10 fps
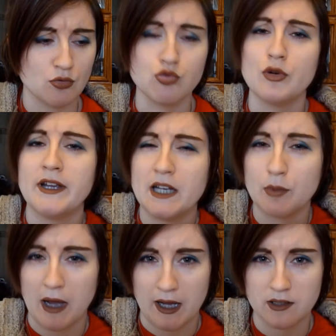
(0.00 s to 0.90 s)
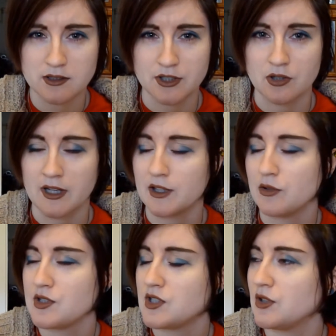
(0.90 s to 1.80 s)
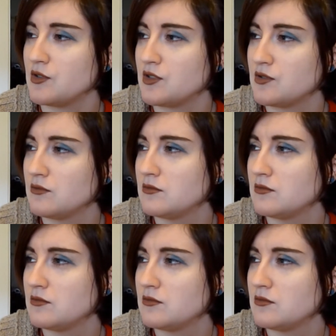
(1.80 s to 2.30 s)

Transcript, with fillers: really bad, you know, like those